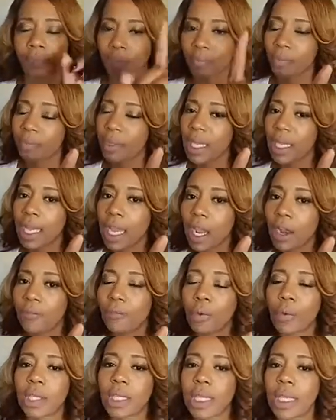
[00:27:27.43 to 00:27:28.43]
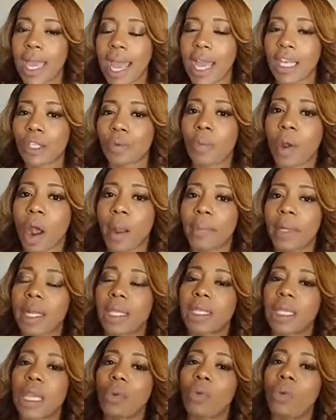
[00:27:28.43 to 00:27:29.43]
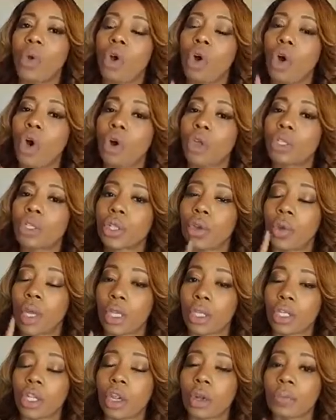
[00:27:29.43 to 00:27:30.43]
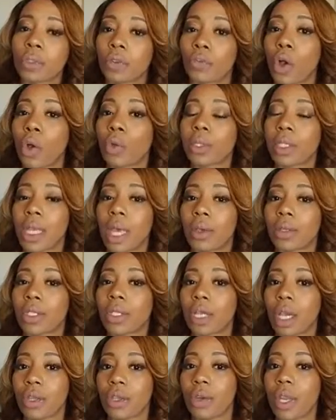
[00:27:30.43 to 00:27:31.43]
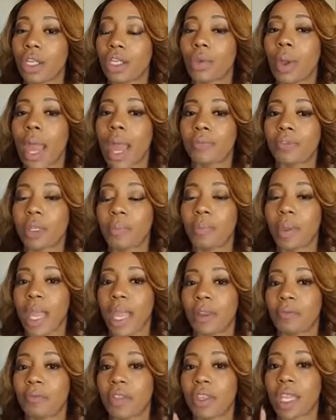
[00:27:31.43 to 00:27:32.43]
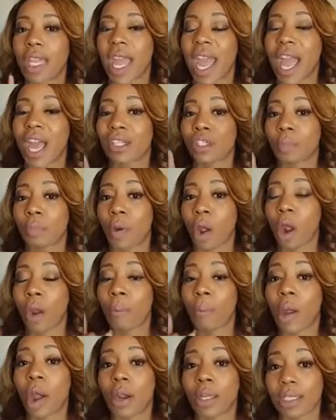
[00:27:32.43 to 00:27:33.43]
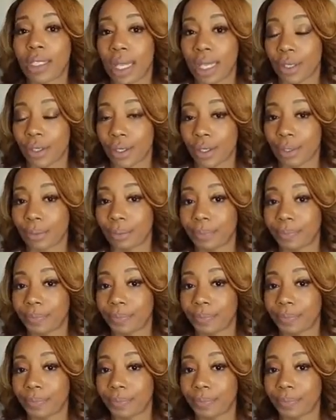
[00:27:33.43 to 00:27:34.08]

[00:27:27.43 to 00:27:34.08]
Be careful with the cash bar because they will also, in terms of hotels, tell you that you have to pay for the cash bar bartender.